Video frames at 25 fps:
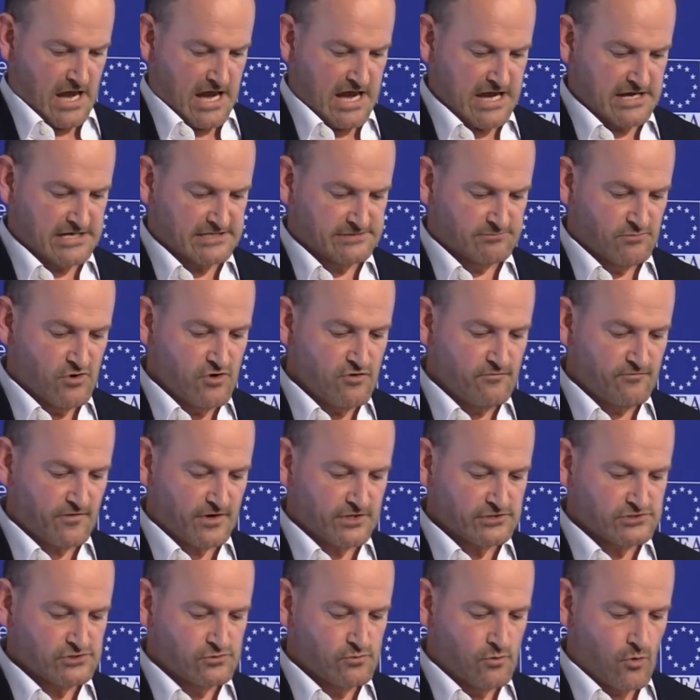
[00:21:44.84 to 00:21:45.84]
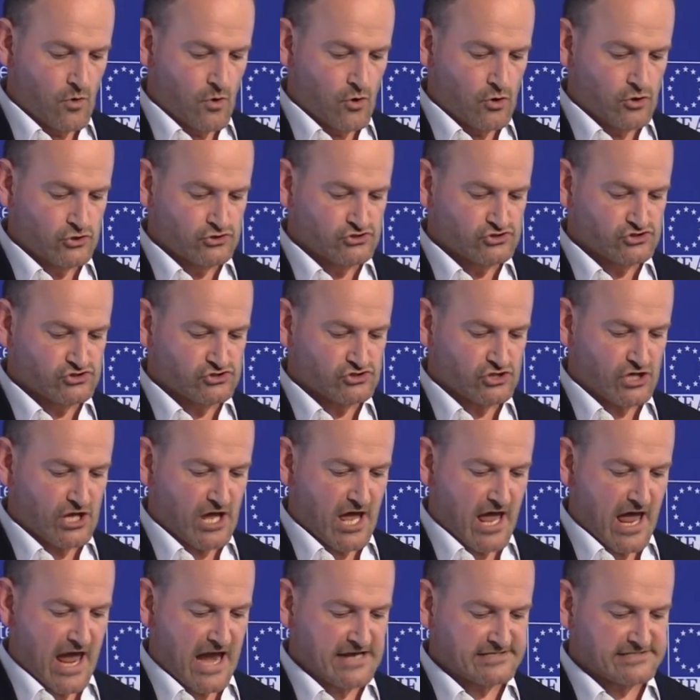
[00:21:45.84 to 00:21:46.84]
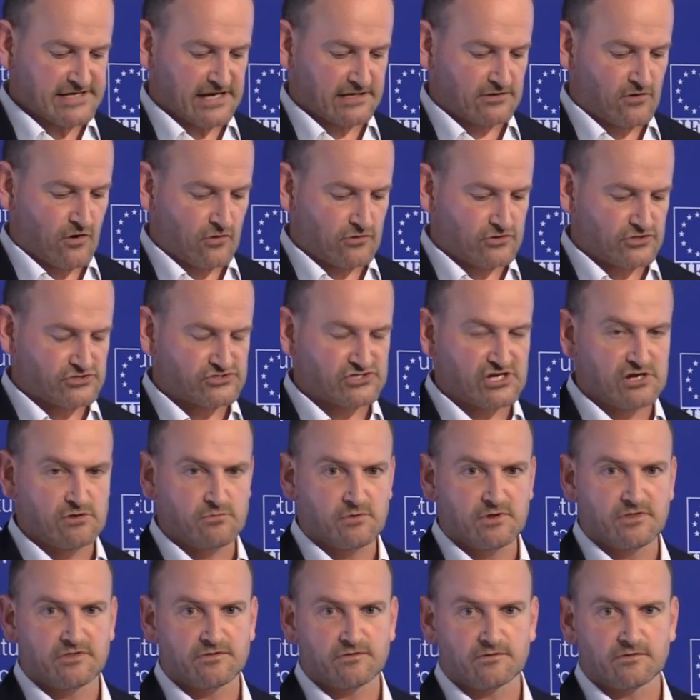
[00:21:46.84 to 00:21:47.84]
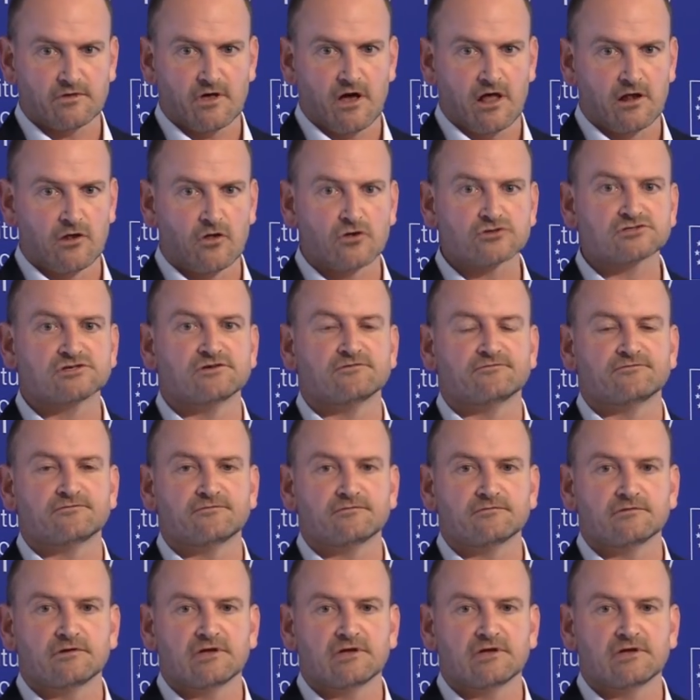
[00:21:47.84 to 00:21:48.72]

It is moving towards a technocracy with a lot of